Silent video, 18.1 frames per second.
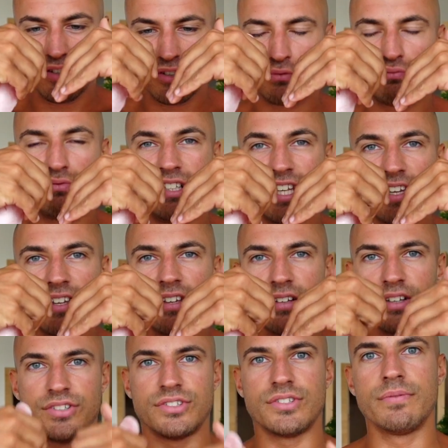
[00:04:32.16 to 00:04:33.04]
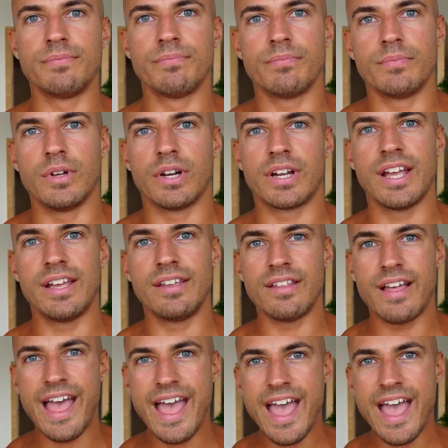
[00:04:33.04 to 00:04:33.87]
looks ridiculous, okay?